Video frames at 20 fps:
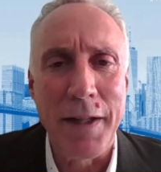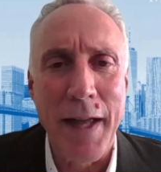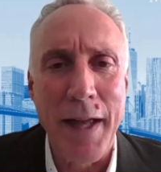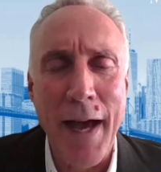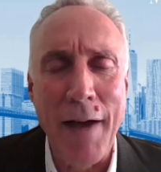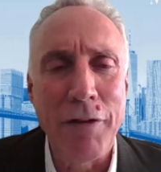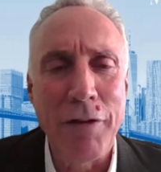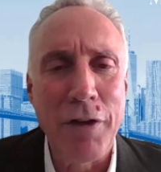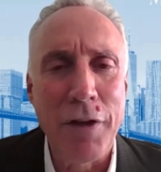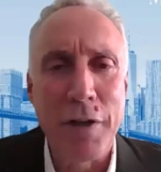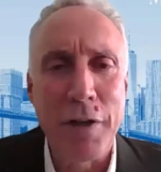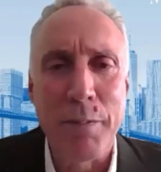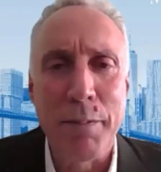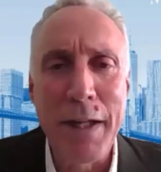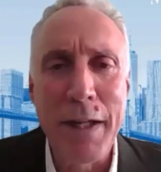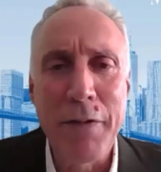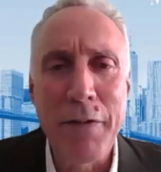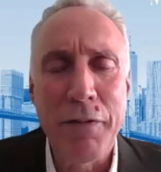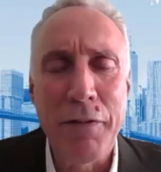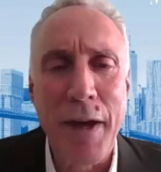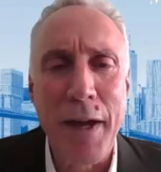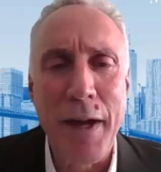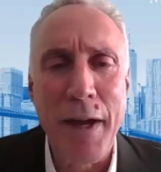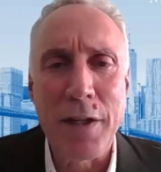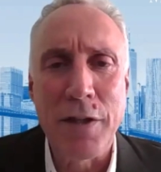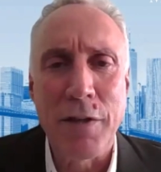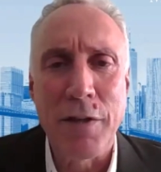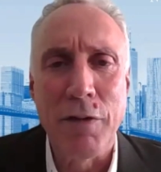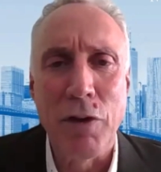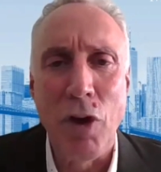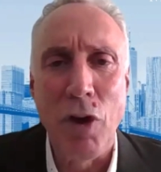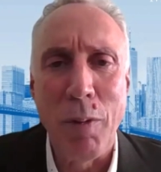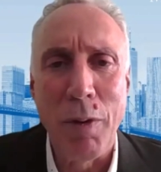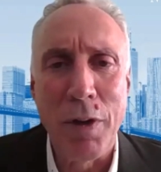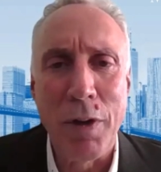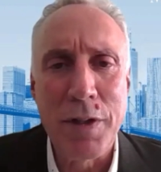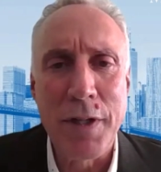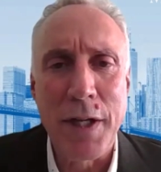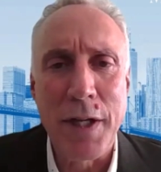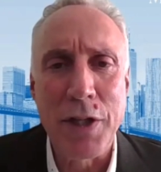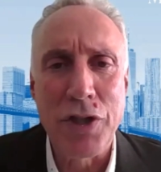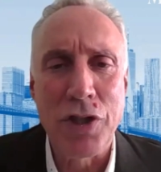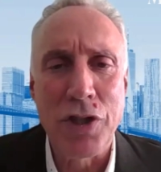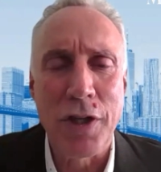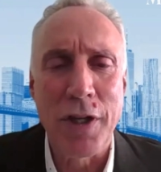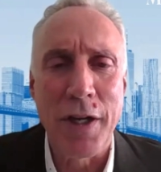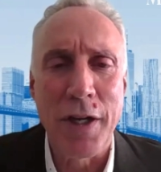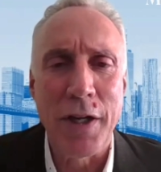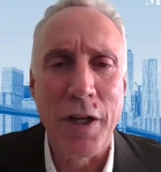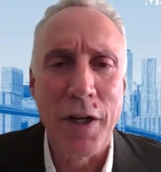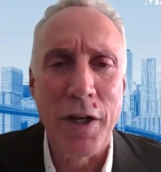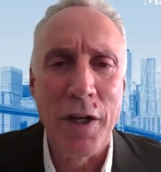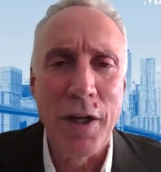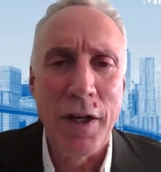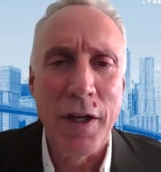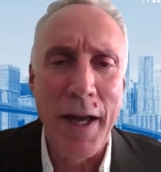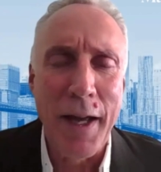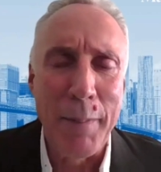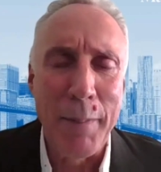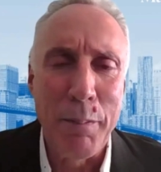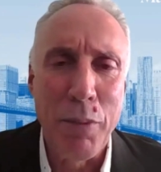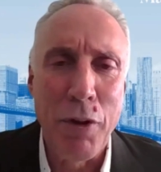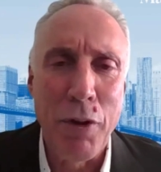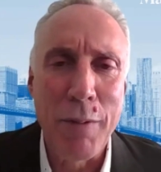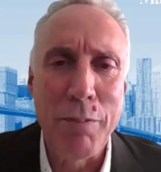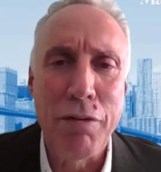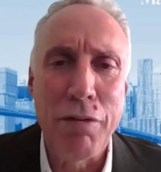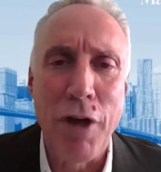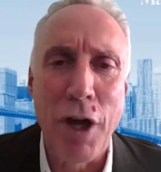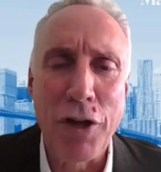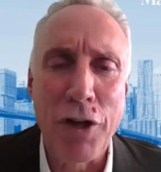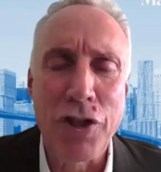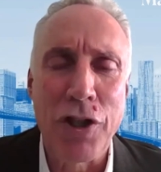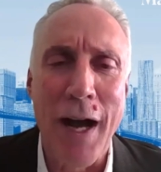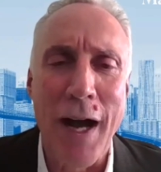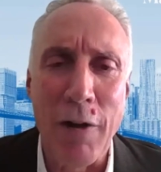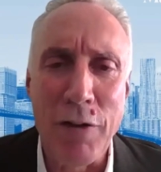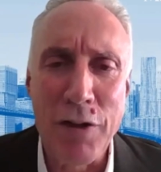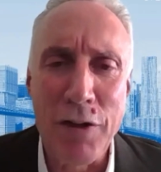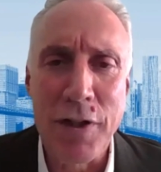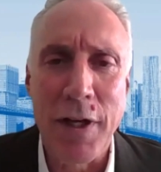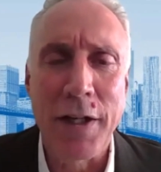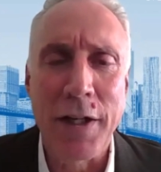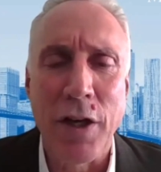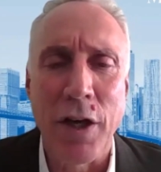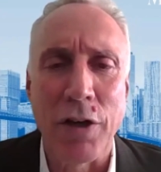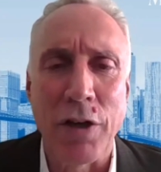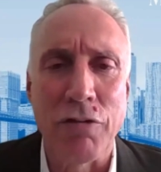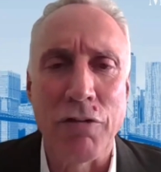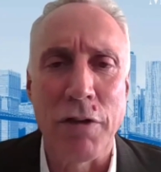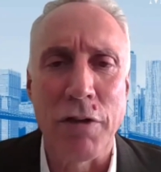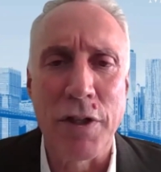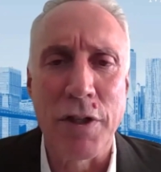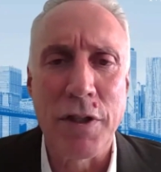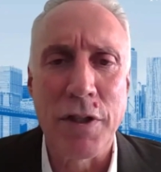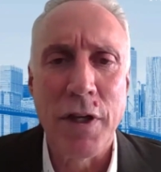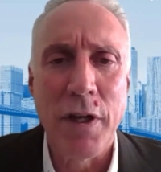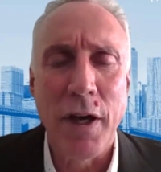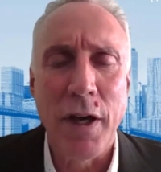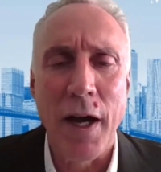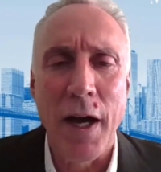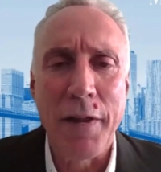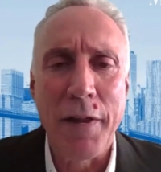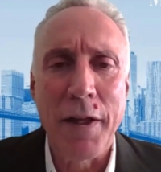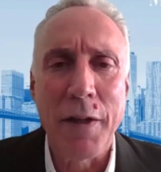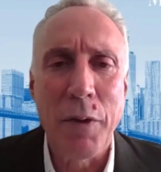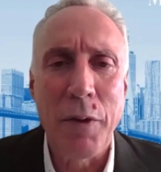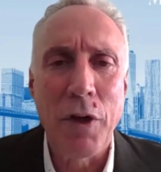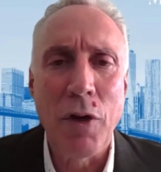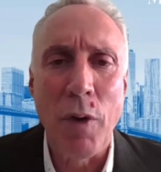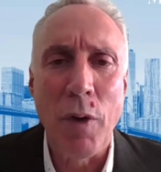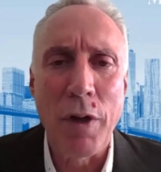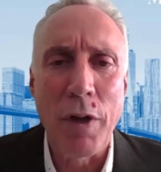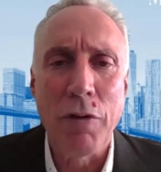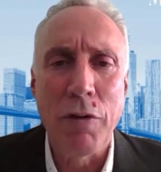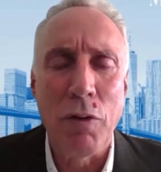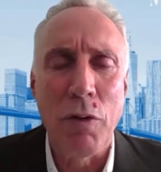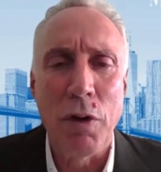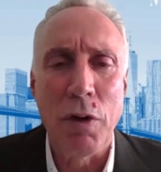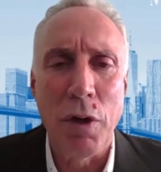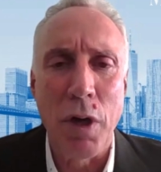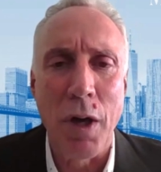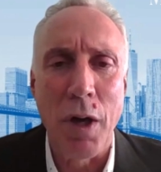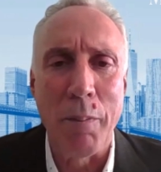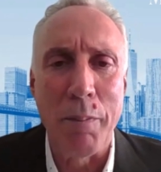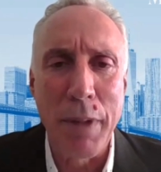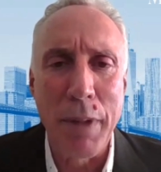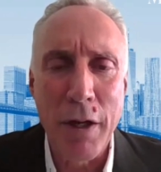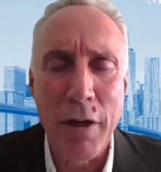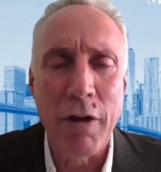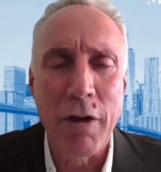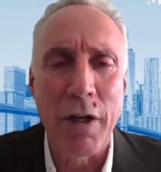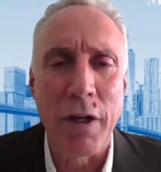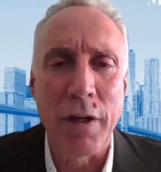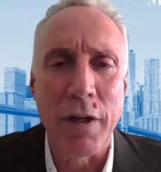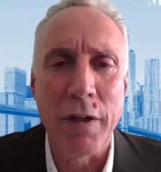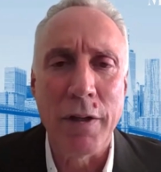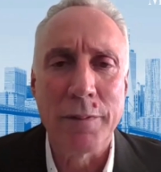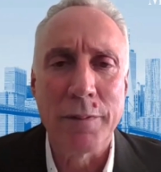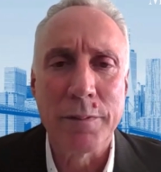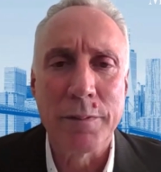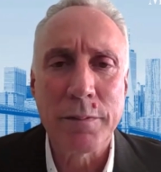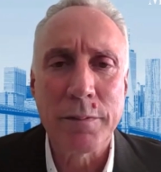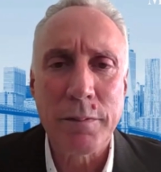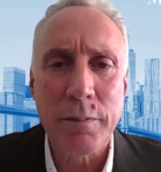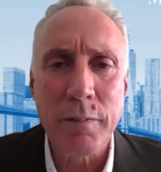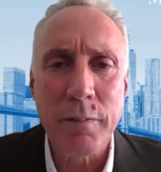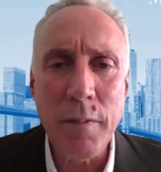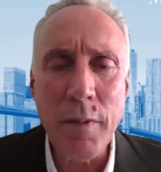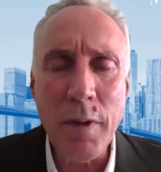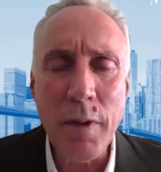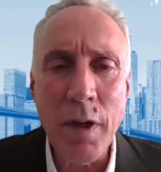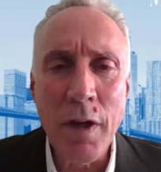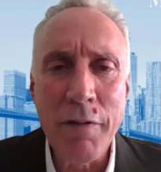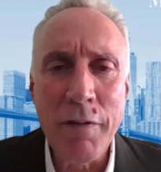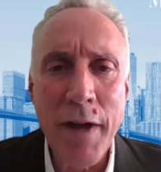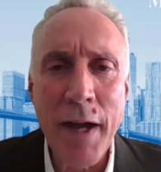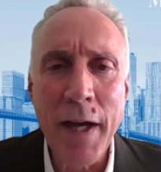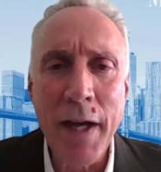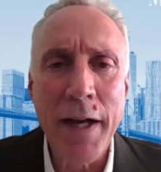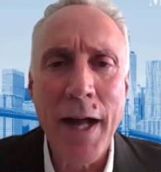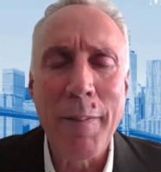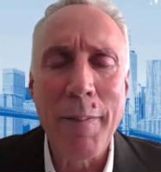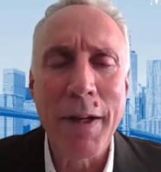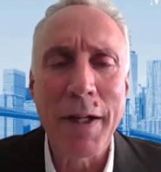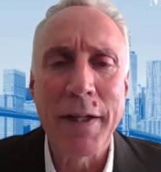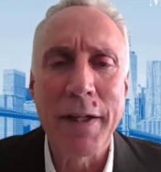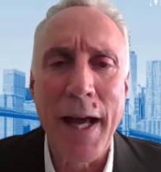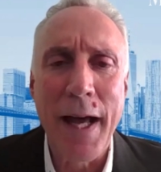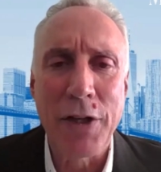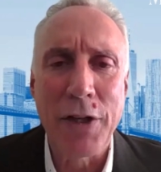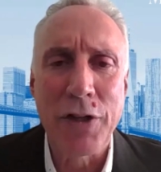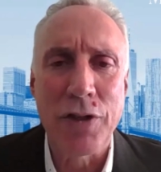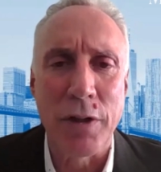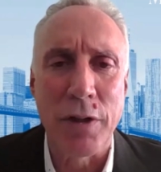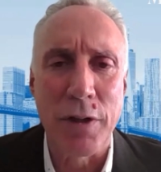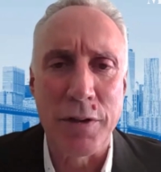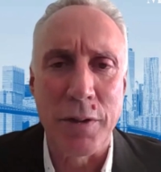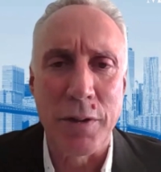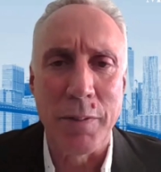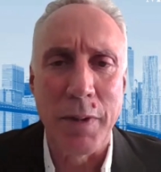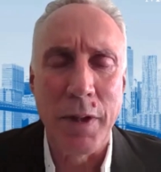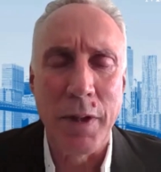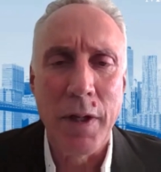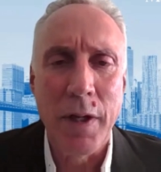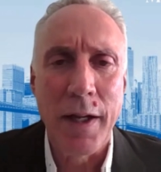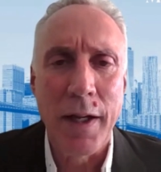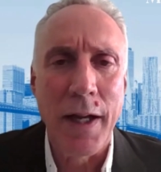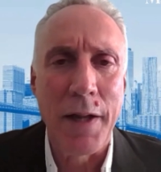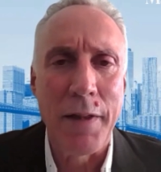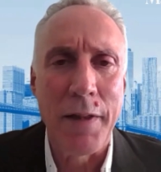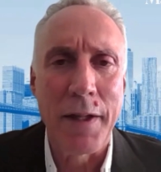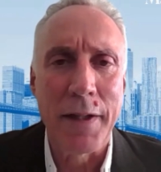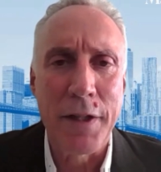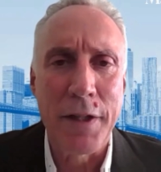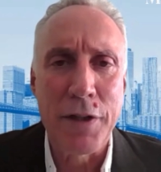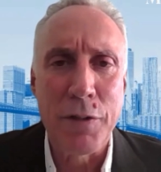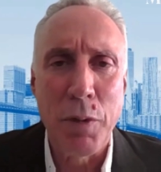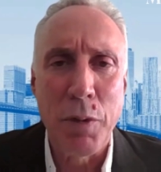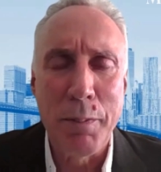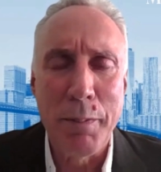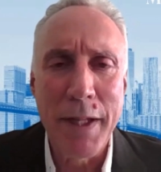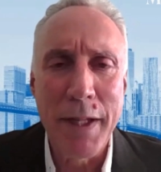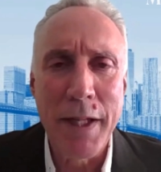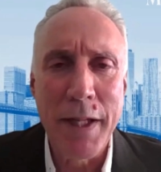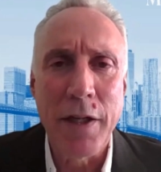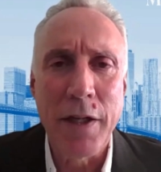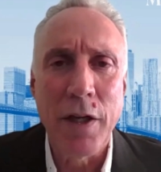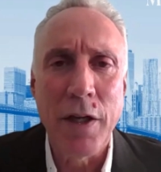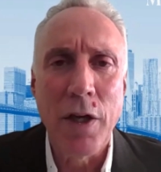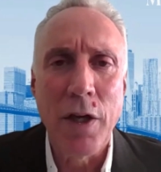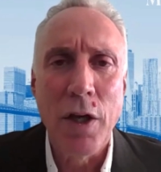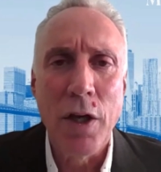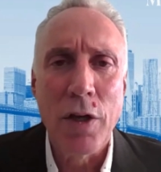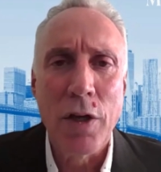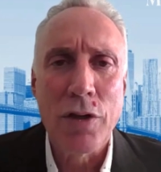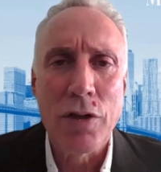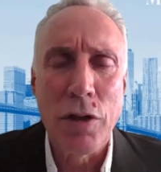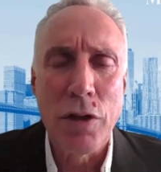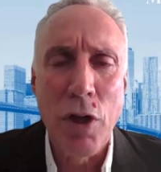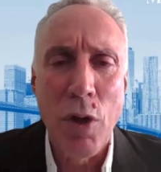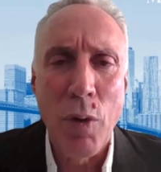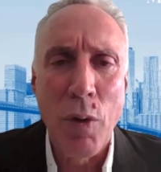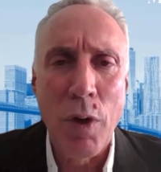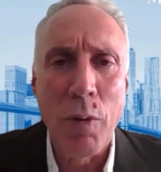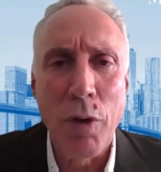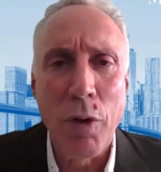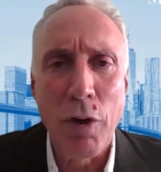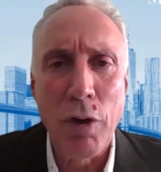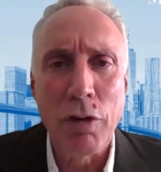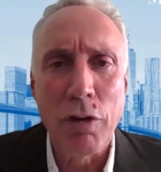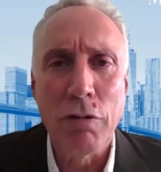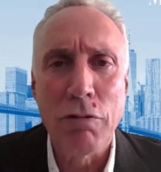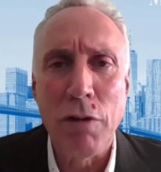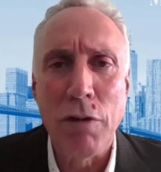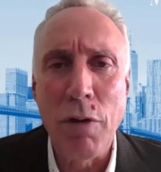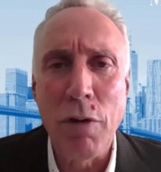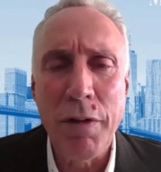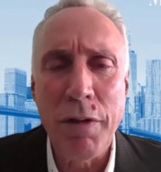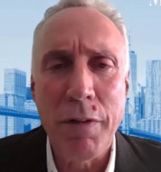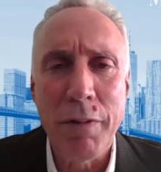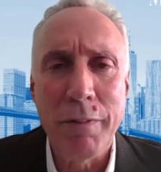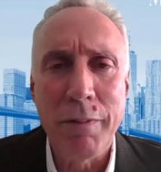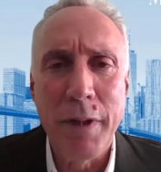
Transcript: after this big phase of globalization and putting production outside countries, I think we're going through a period of economic nationalism. I think this would mean slower world growth.